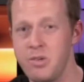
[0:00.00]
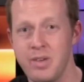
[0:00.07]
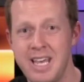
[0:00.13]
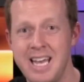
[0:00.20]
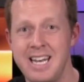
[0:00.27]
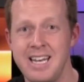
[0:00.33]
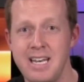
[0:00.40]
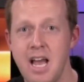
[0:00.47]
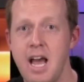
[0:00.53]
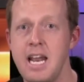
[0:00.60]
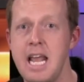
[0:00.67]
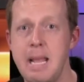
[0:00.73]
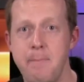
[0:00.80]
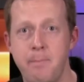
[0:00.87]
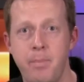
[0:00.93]
So again,
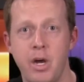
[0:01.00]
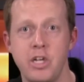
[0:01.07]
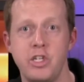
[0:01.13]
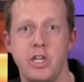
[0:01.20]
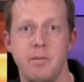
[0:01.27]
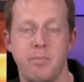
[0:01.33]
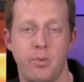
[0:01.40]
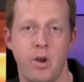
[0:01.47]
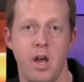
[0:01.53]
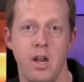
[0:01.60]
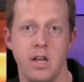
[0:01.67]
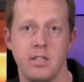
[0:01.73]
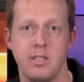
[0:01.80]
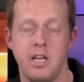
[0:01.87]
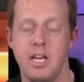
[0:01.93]
not a budget
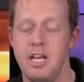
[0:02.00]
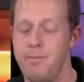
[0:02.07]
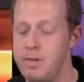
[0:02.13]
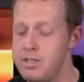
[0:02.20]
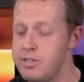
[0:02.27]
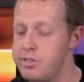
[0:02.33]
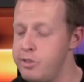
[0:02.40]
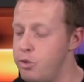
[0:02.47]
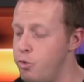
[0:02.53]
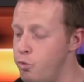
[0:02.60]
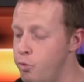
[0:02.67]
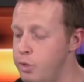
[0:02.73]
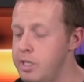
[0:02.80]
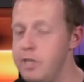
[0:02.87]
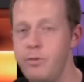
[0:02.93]
product, but still
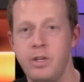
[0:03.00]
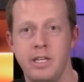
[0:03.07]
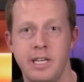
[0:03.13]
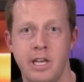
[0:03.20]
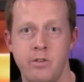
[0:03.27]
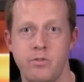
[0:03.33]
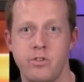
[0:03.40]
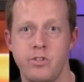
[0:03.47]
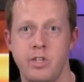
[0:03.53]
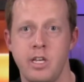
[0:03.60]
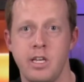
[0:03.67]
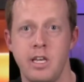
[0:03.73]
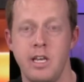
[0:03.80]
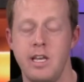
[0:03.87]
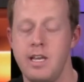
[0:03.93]
really, really
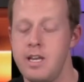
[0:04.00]
interesting.